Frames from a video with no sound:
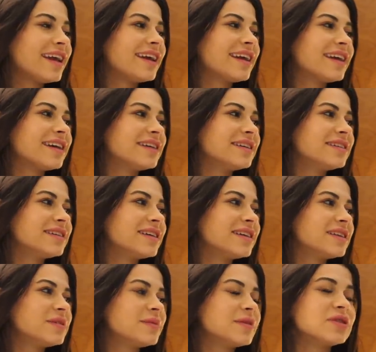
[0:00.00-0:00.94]
and
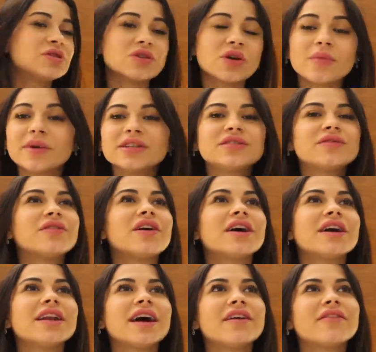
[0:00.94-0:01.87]
it's been so much fun.